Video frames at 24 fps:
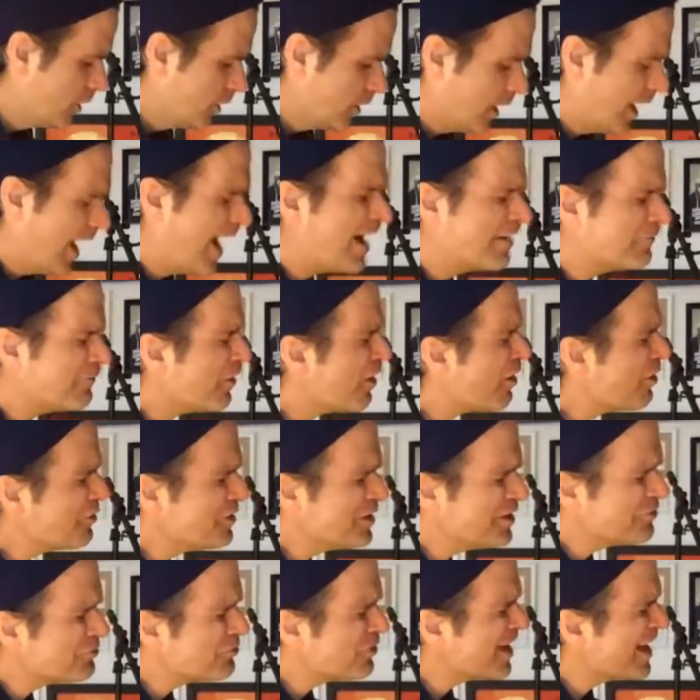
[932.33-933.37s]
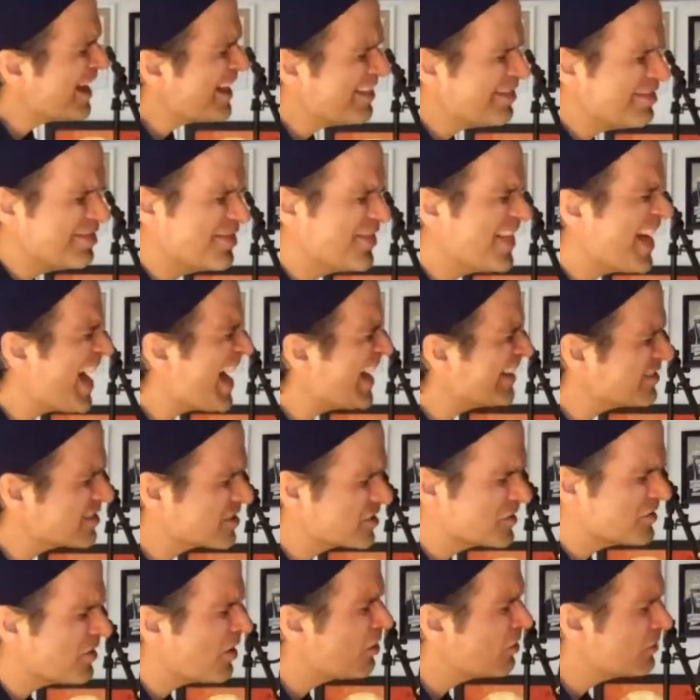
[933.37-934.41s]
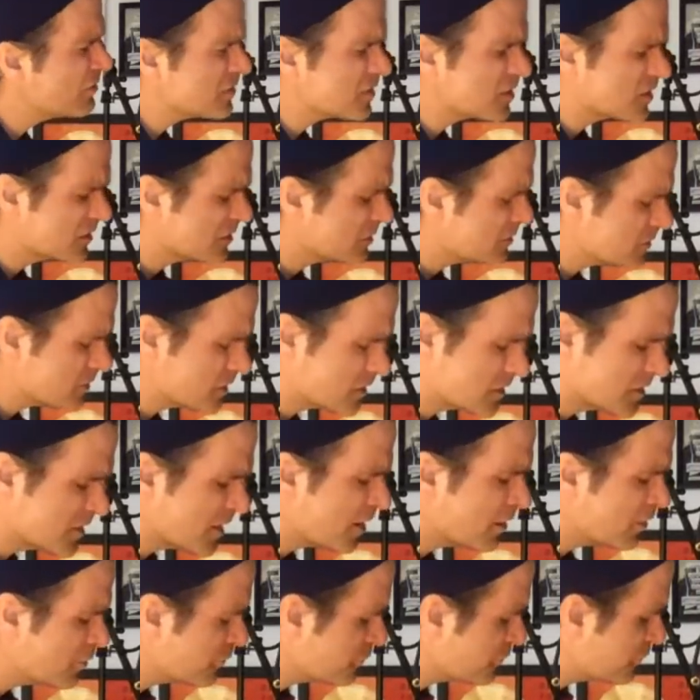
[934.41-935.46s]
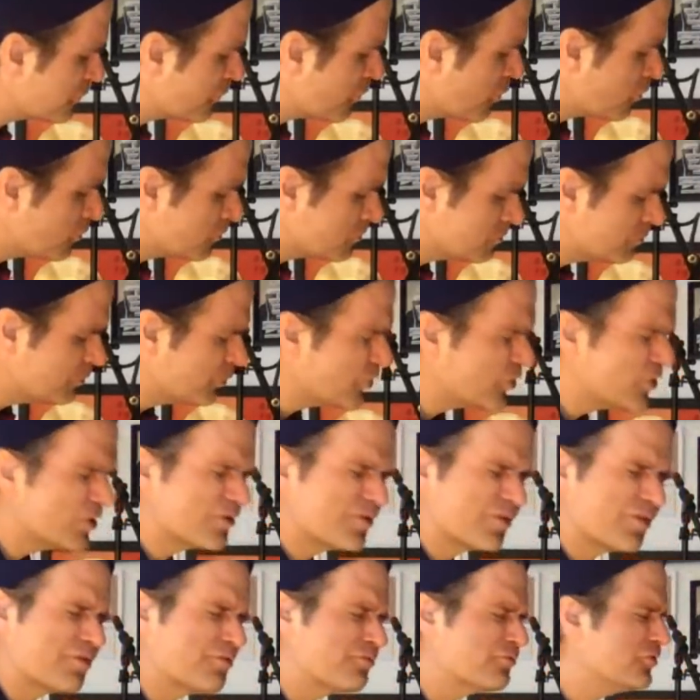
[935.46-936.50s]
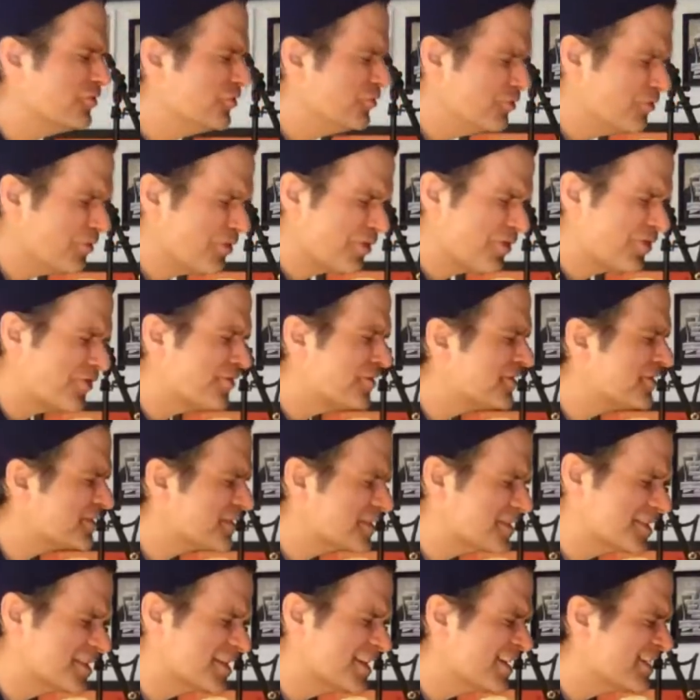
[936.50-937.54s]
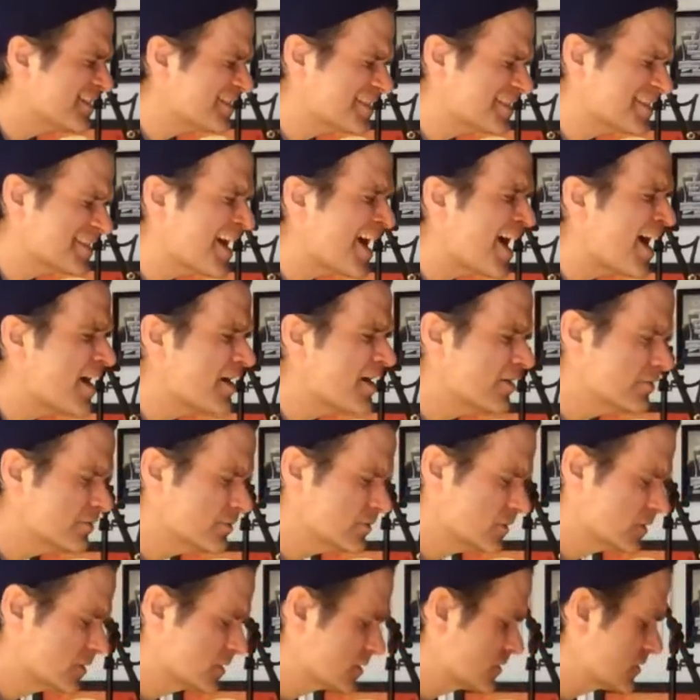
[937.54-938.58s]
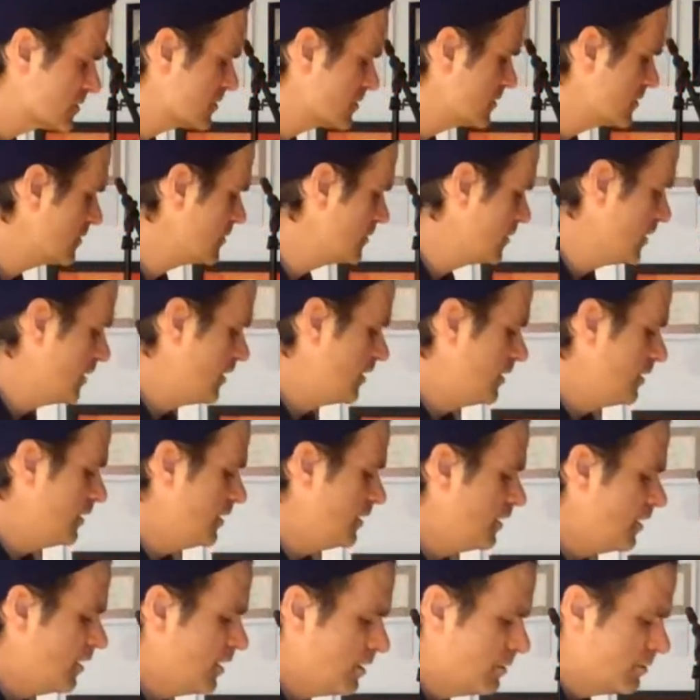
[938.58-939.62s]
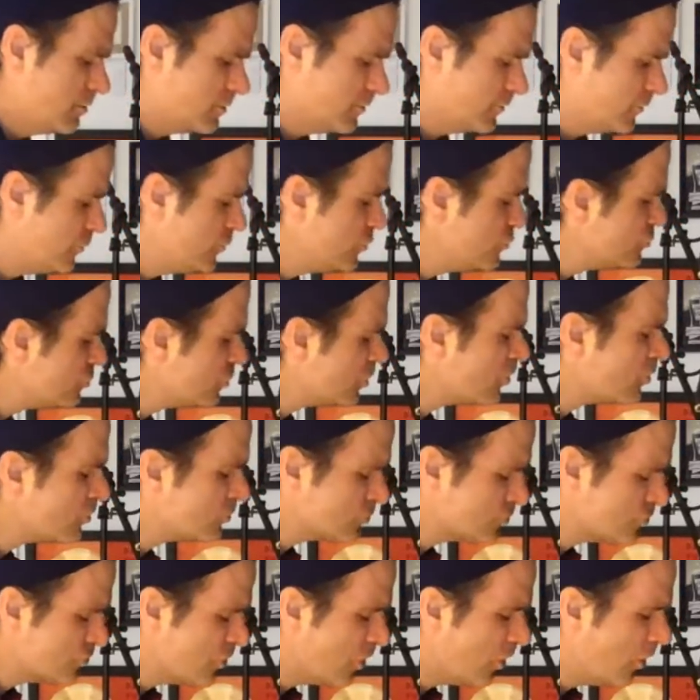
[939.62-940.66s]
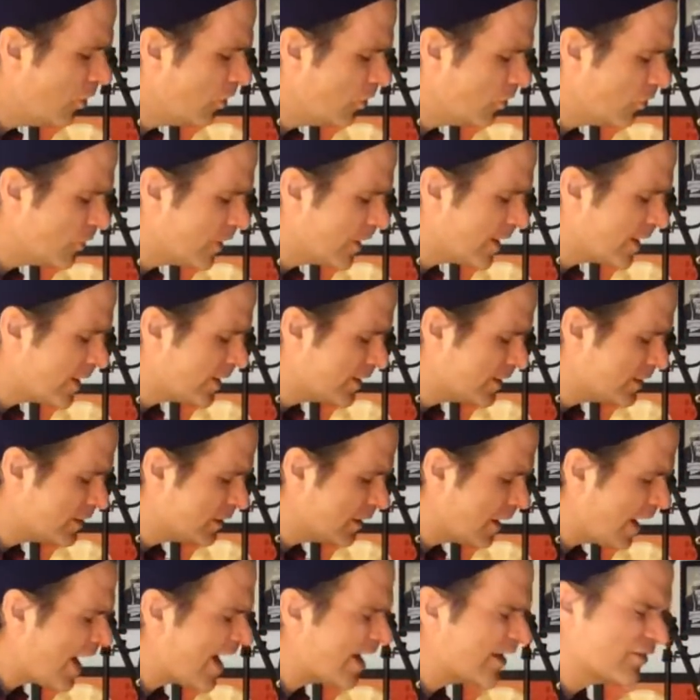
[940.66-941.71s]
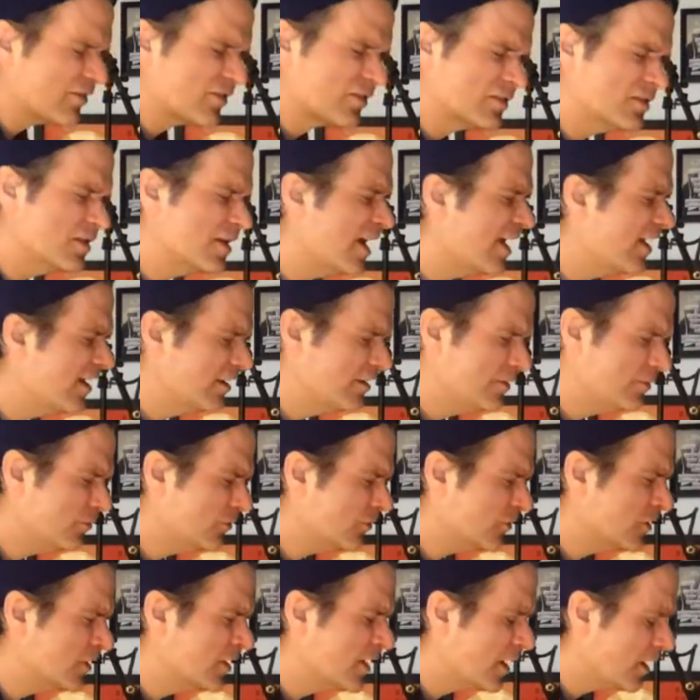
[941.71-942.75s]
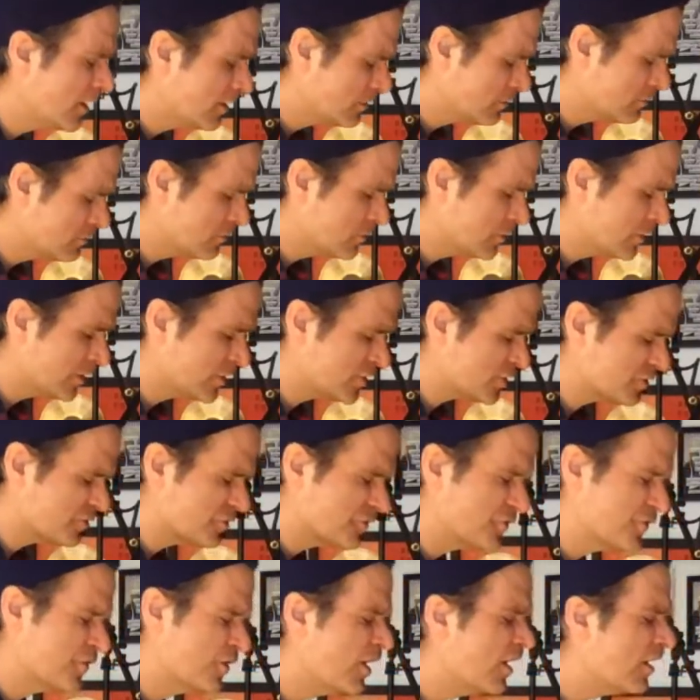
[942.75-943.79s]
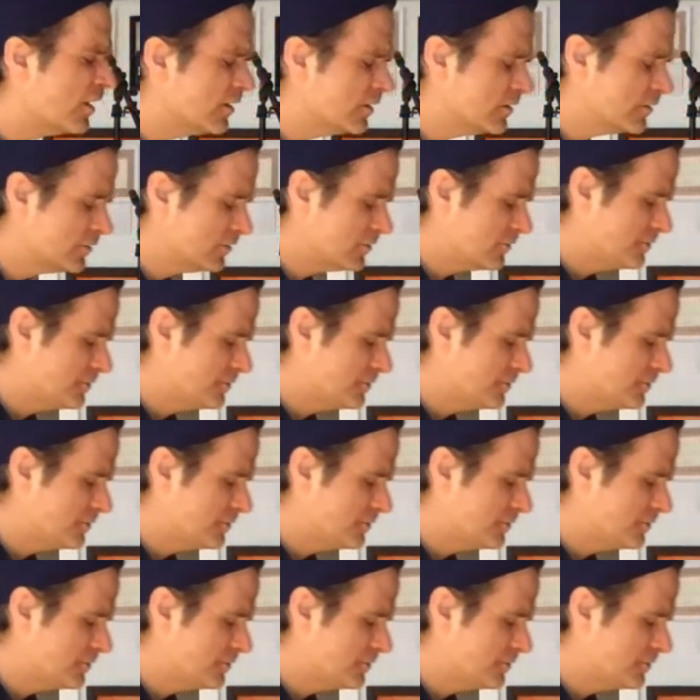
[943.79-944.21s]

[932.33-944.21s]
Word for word: I've already read that Tulsa telephone book through thirteen times. If you don't know any last names, it ain't much fun.